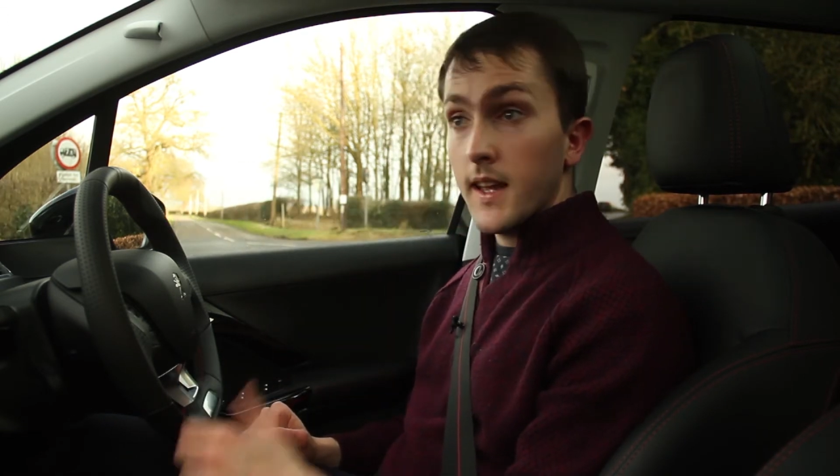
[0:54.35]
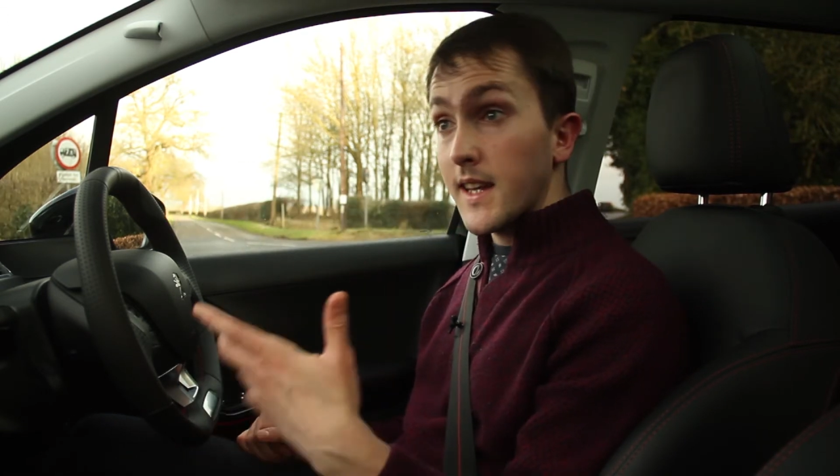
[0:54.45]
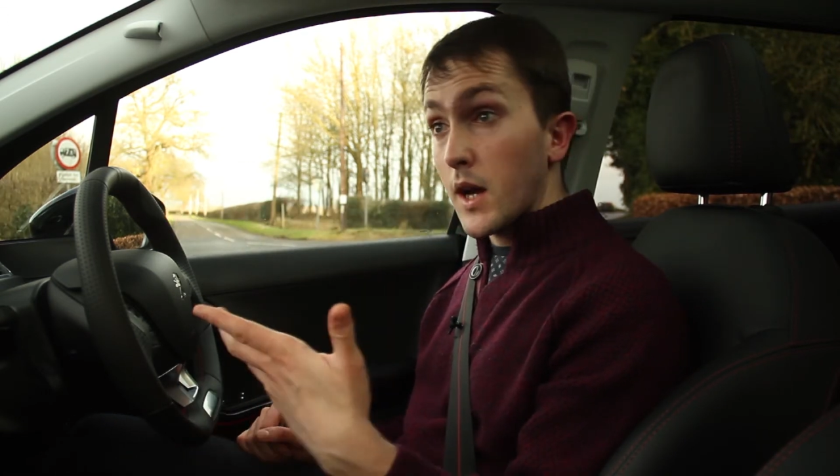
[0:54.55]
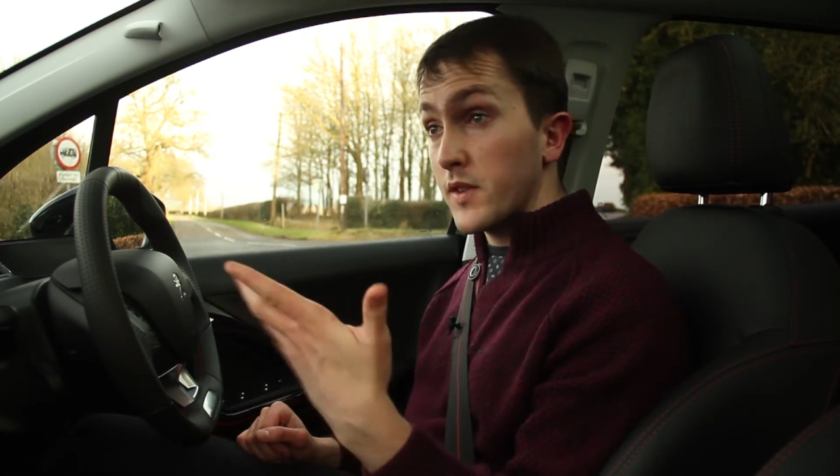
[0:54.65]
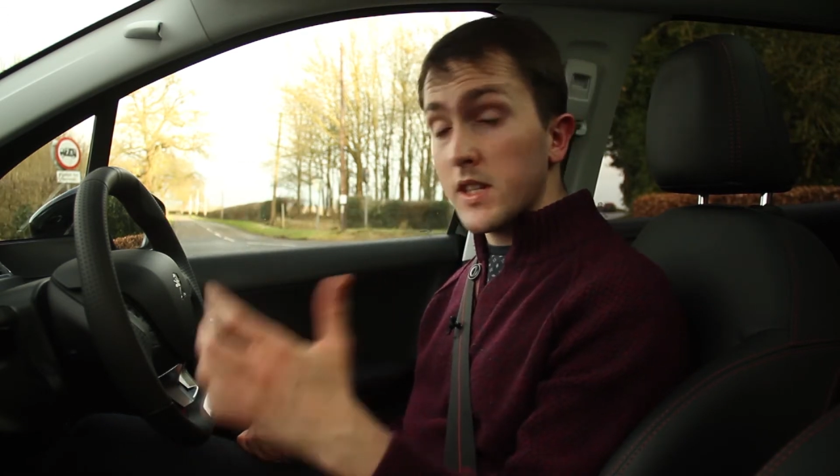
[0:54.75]

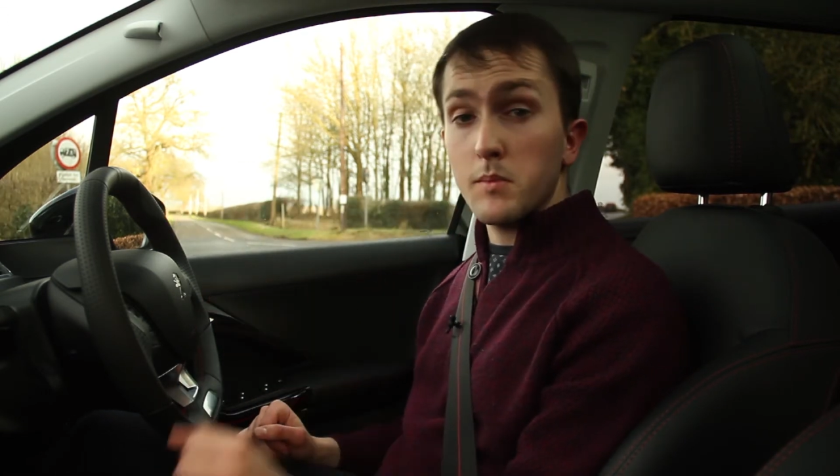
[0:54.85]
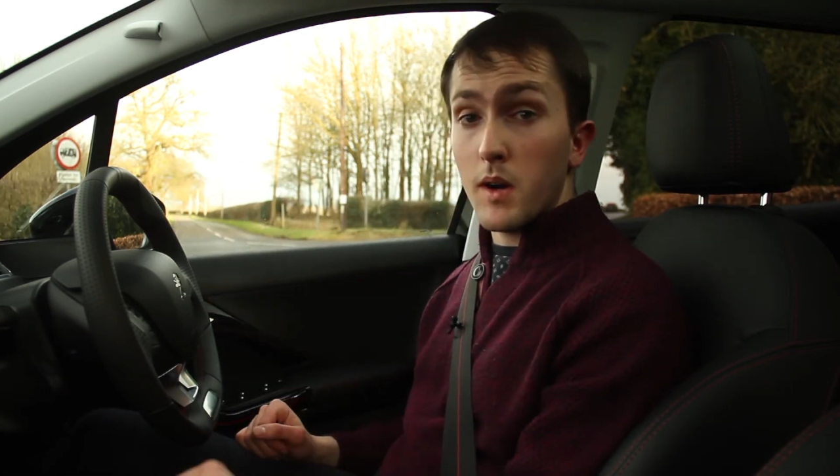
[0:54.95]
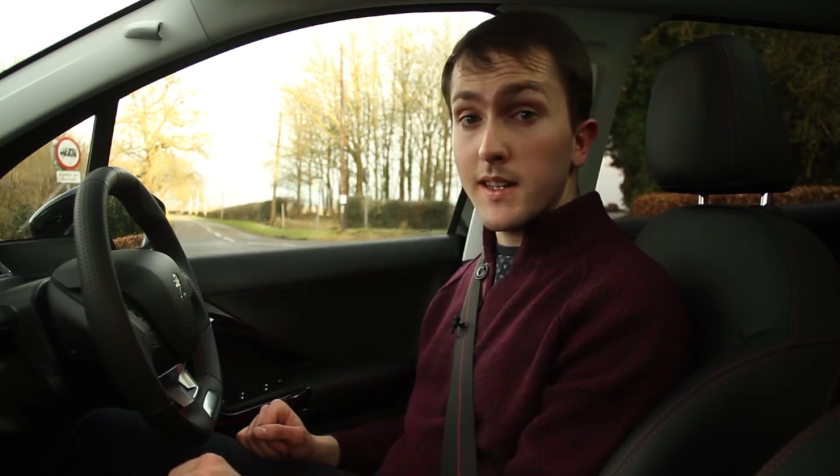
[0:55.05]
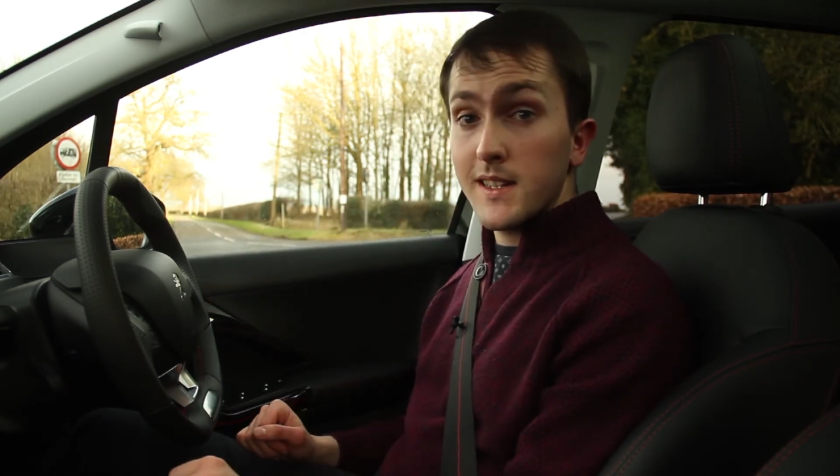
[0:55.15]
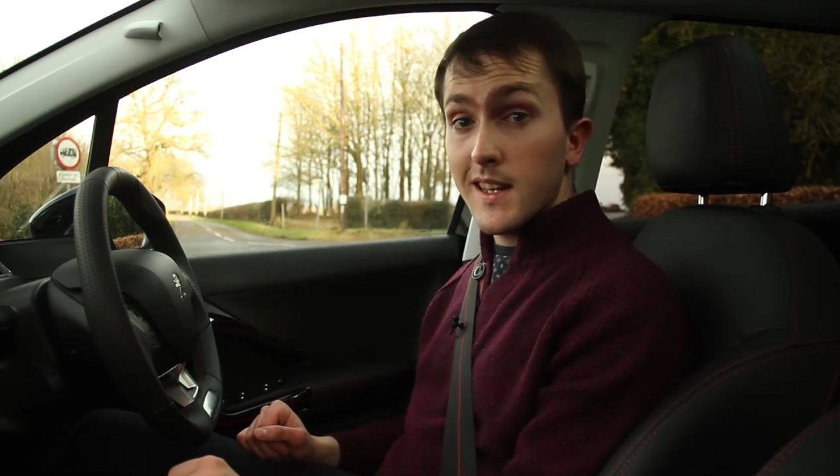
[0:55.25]
Now, if you don't
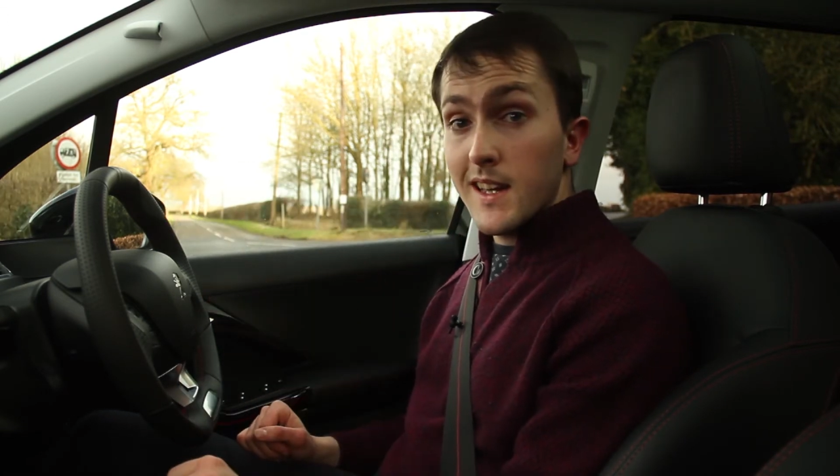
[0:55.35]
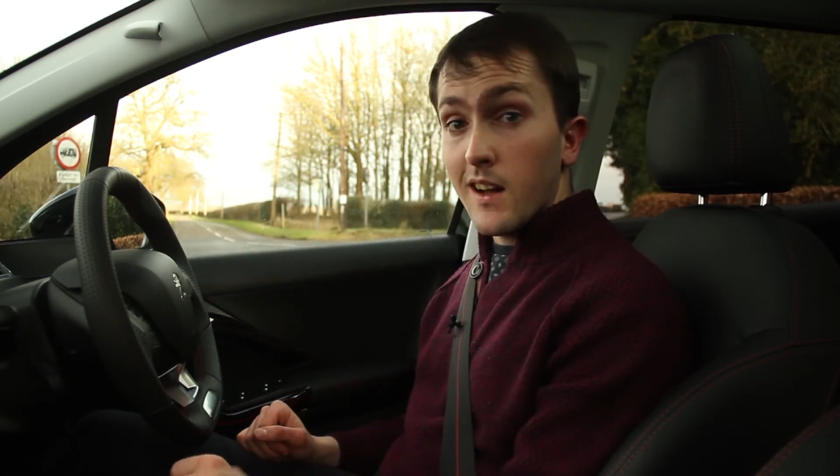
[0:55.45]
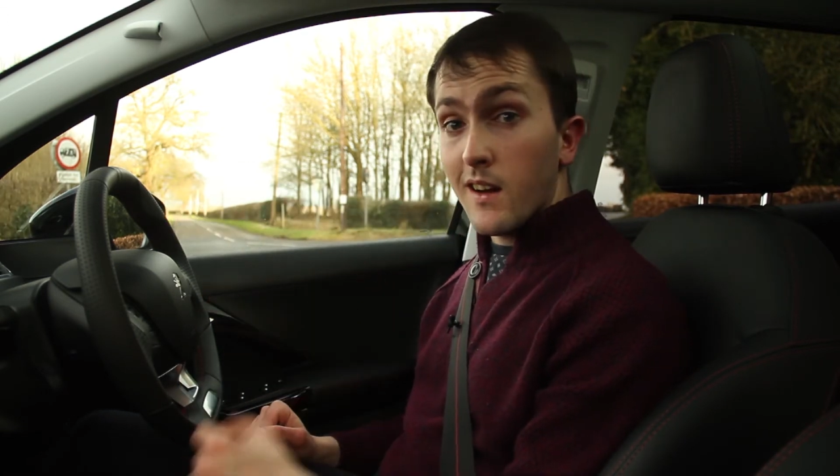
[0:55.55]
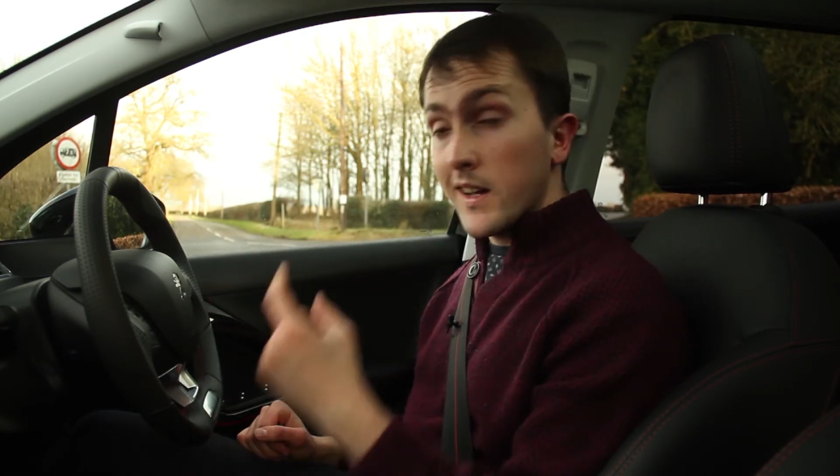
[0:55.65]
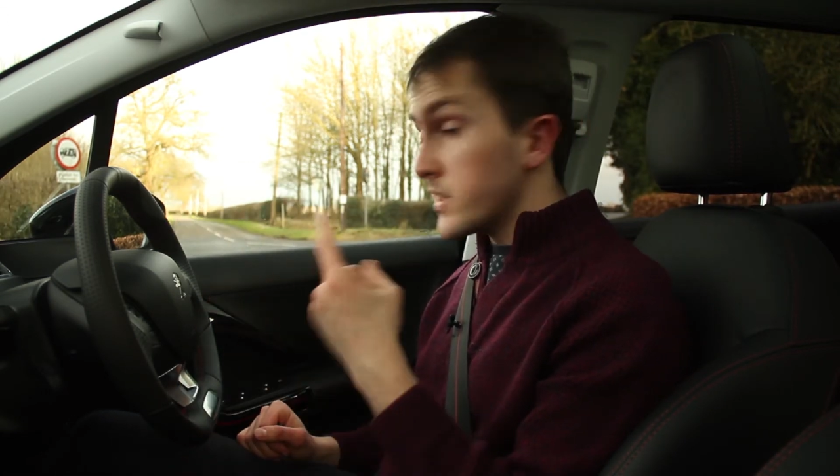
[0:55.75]
mind,
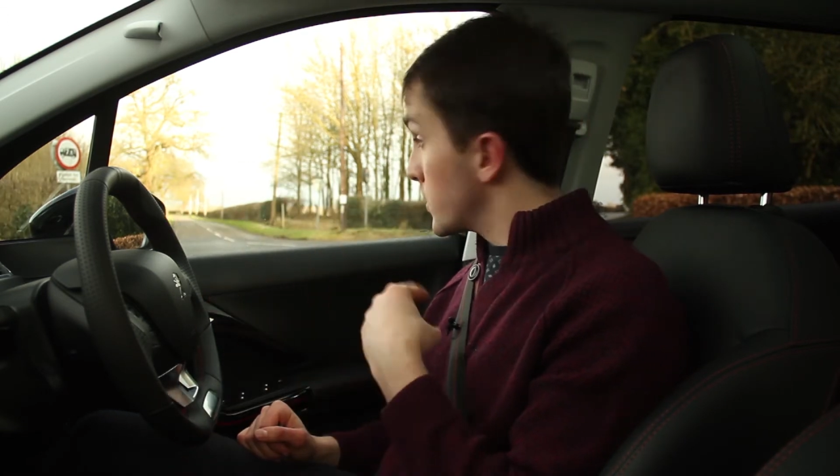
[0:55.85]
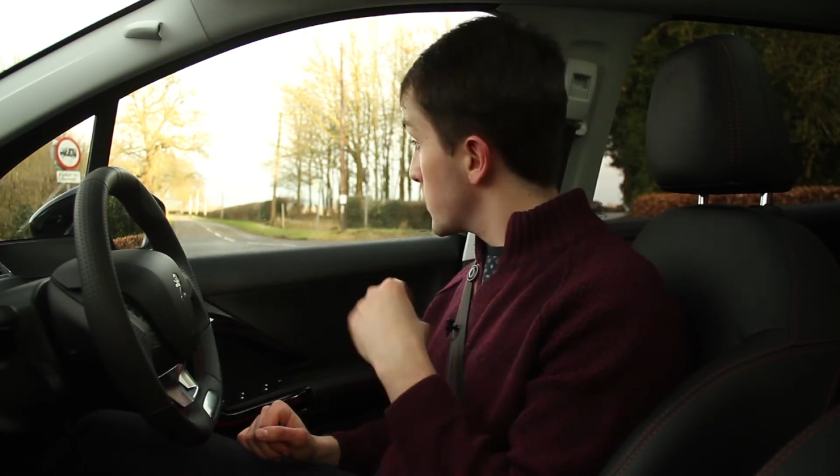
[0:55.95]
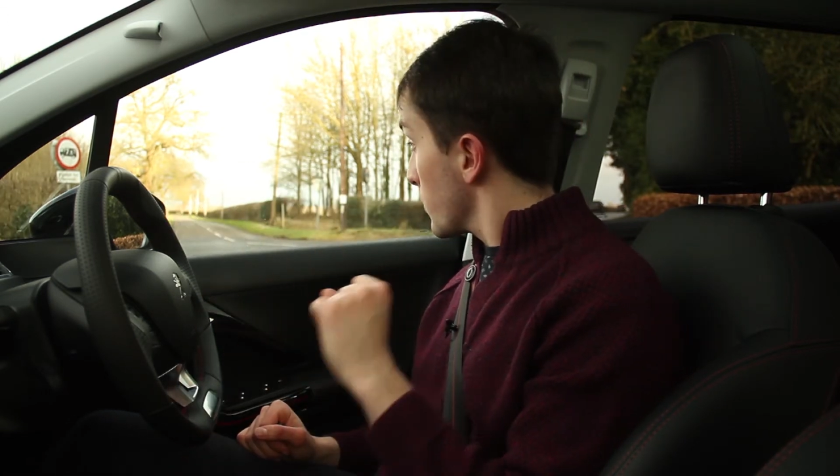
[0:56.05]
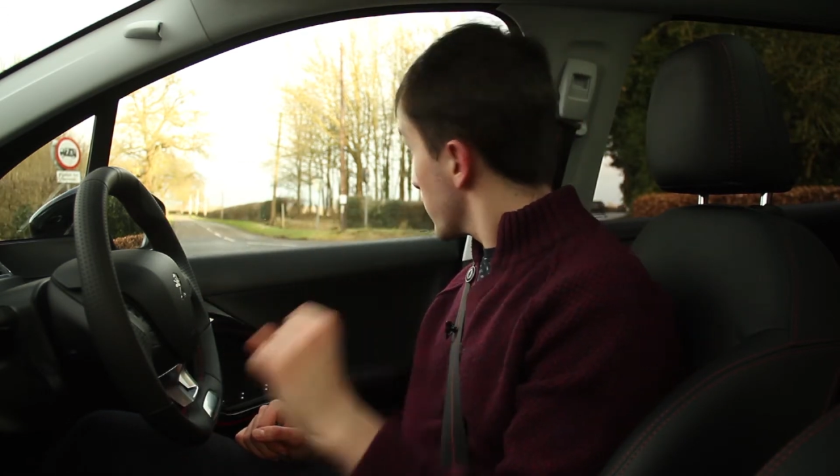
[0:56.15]
I just saw a